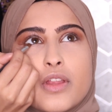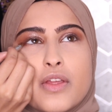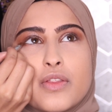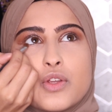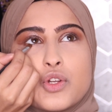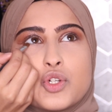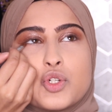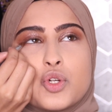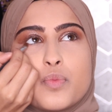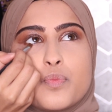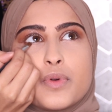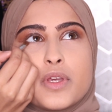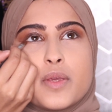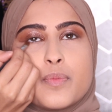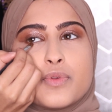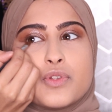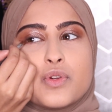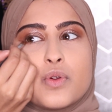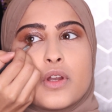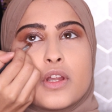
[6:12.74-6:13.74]
and you put
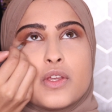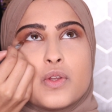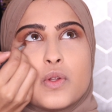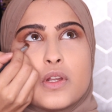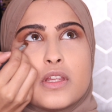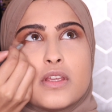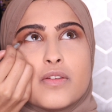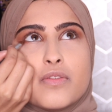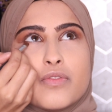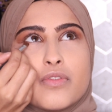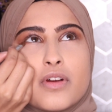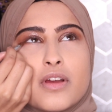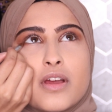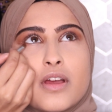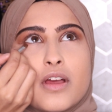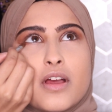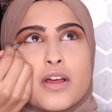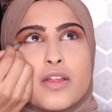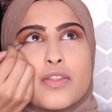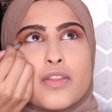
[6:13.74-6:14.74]
baking powder underneath,
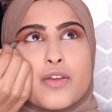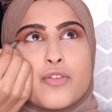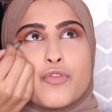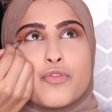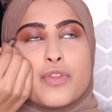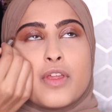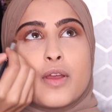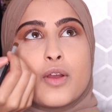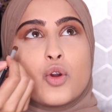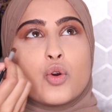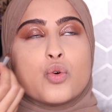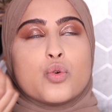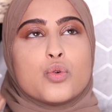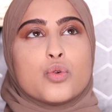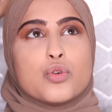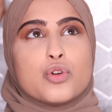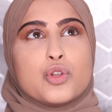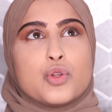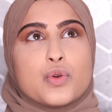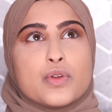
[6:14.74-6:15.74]
it just kind of
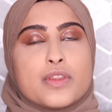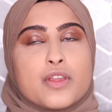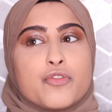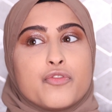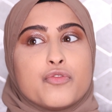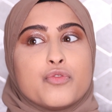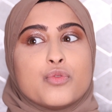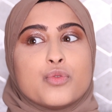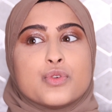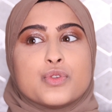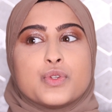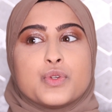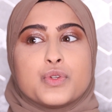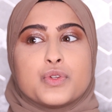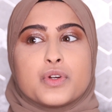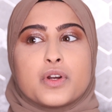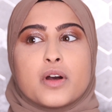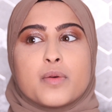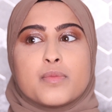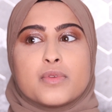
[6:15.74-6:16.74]
helps pick that
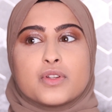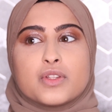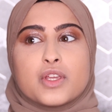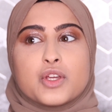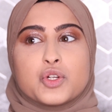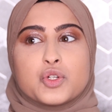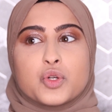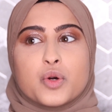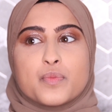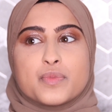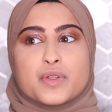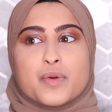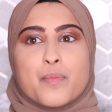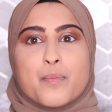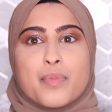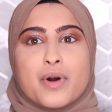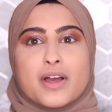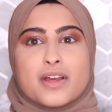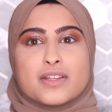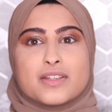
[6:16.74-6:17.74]
fallout up
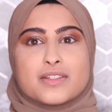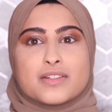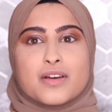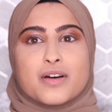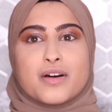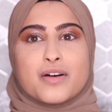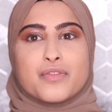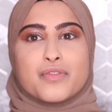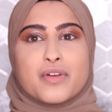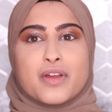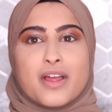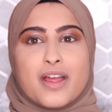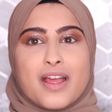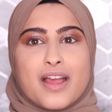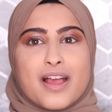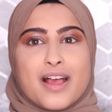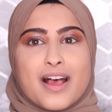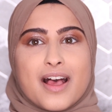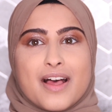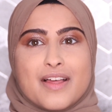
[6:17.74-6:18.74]
and get it off the face,
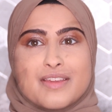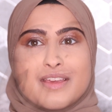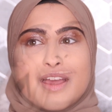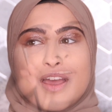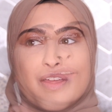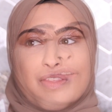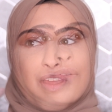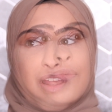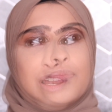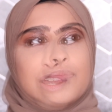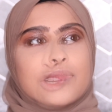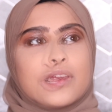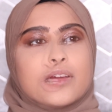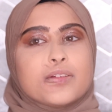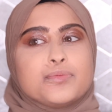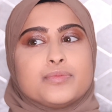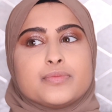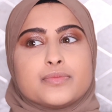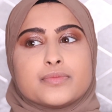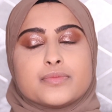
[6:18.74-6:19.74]
so you don't have
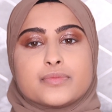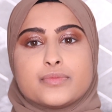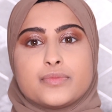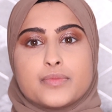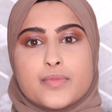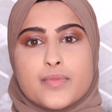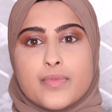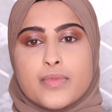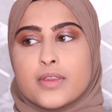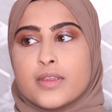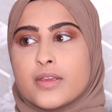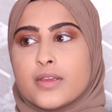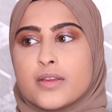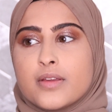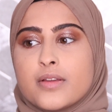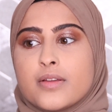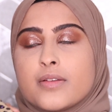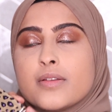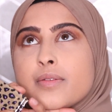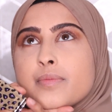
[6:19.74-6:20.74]
any
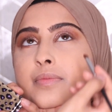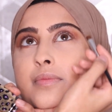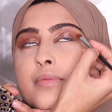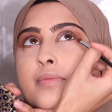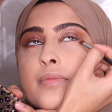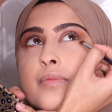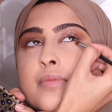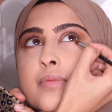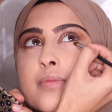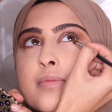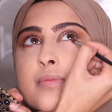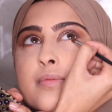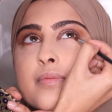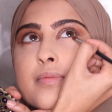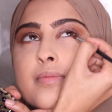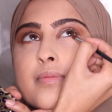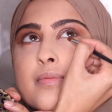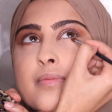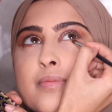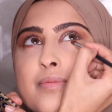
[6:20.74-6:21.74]
kind of muck all over your
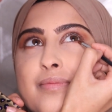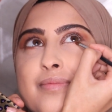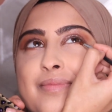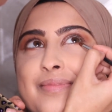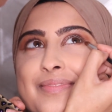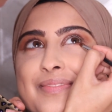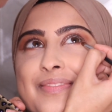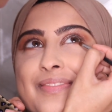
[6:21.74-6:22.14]
face.